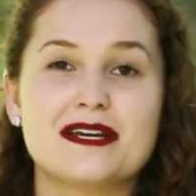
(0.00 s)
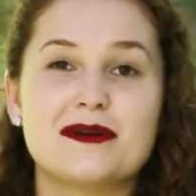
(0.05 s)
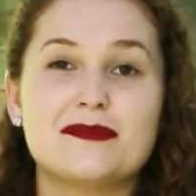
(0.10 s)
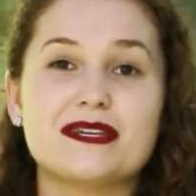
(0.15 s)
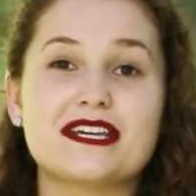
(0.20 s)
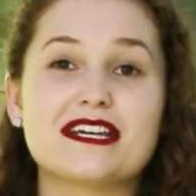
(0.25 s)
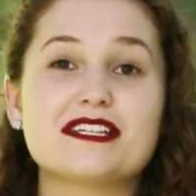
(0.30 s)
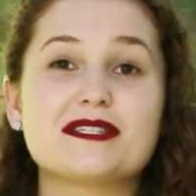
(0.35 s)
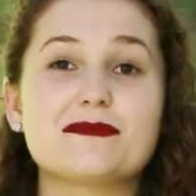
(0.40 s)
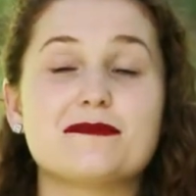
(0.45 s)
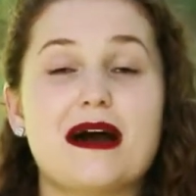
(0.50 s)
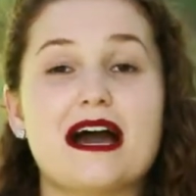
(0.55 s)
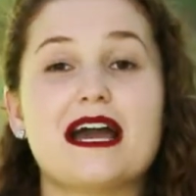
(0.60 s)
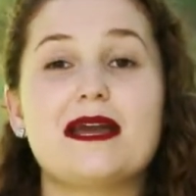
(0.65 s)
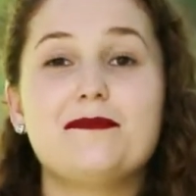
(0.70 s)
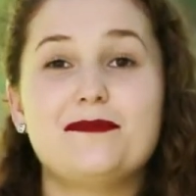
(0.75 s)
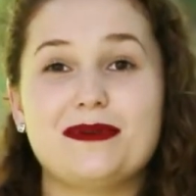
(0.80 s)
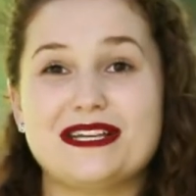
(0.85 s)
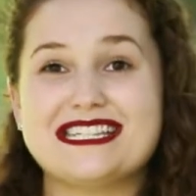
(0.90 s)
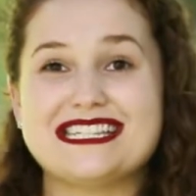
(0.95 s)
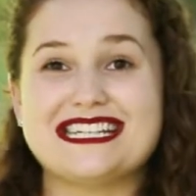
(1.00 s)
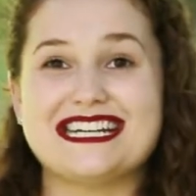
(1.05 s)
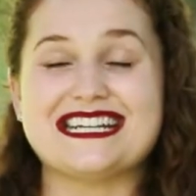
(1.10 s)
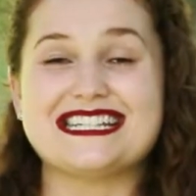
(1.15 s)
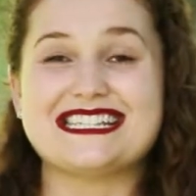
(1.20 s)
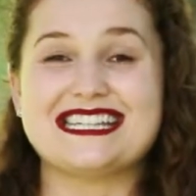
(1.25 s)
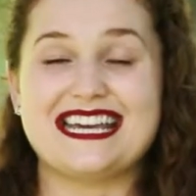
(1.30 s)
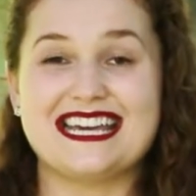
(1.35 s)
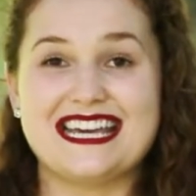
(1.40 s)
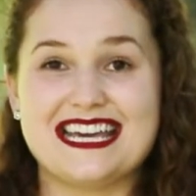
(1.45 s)
Because my
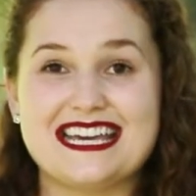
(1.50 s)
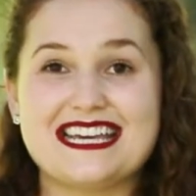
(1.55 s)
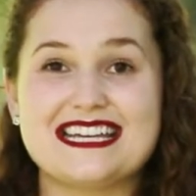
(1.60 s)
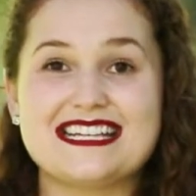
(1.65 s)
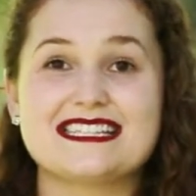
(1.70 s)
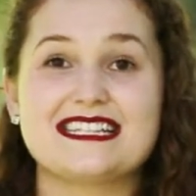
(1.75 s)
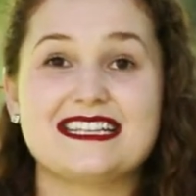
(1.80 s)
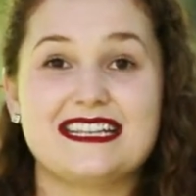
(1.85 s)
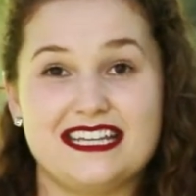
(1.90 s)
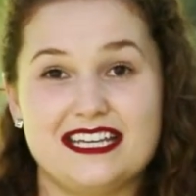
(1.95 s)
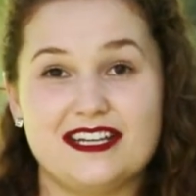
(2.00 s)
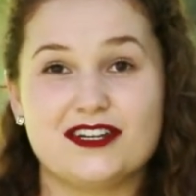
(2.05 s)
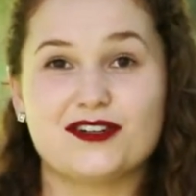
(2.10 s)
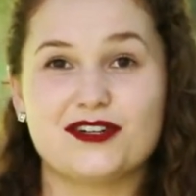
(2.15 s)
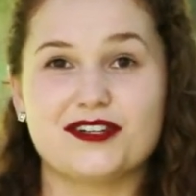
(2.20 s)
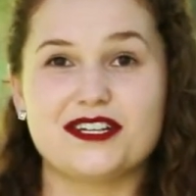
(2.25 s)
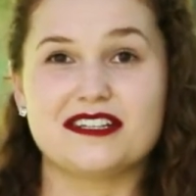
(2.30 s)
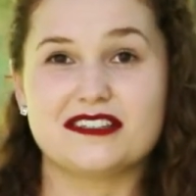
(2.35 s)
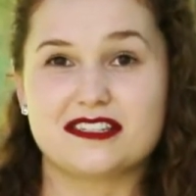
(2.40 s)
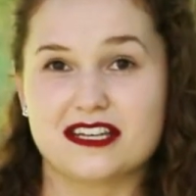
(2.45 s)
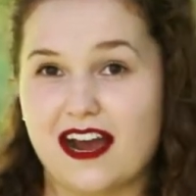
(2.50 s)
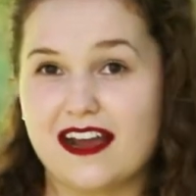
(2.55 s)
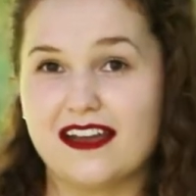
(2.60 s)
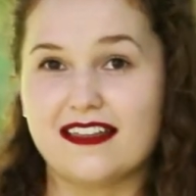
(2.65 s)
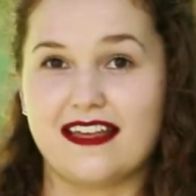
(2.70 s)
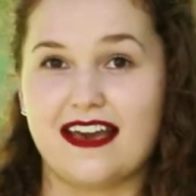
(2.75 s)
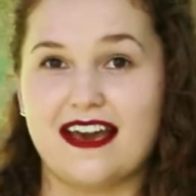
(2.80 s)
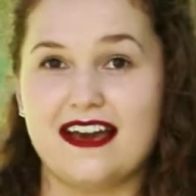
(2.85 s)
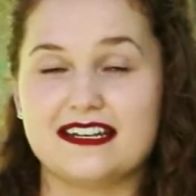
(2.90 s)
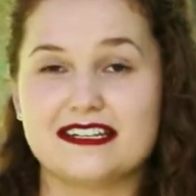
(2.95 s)
business is legal in
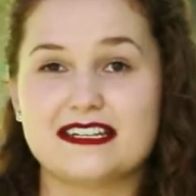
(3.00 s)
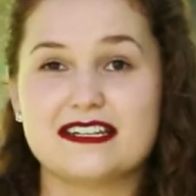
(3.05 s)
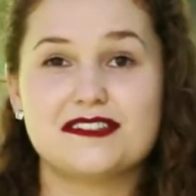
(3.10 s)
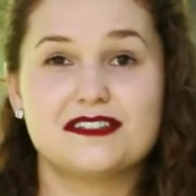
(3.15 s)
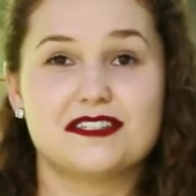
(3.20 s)
Thailand.